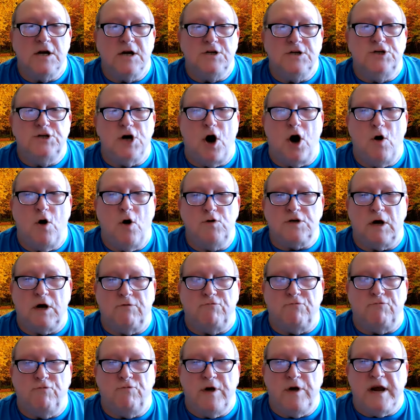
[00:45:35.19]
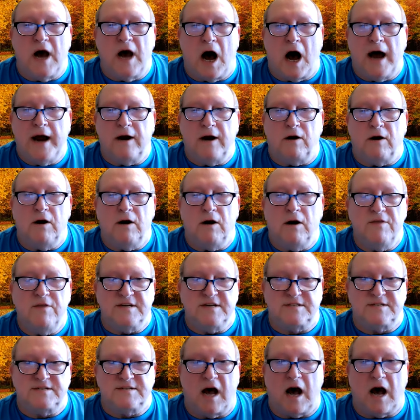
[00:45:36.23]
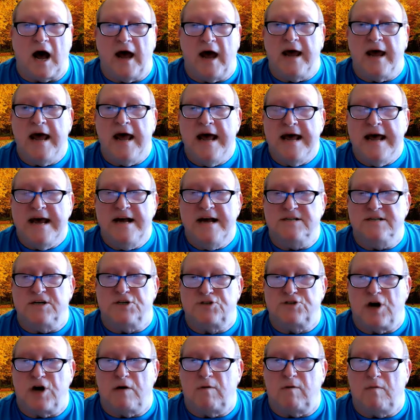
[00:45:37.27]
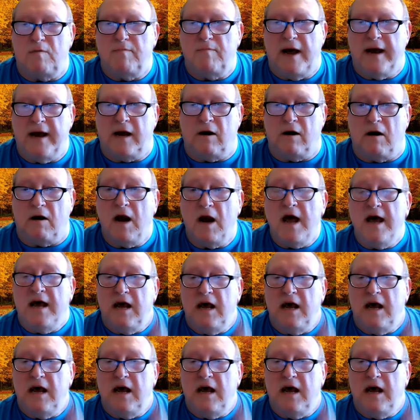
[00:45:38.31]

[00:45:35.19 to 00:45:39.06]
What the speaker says: Don't rehire this guy. He's a troublemaker.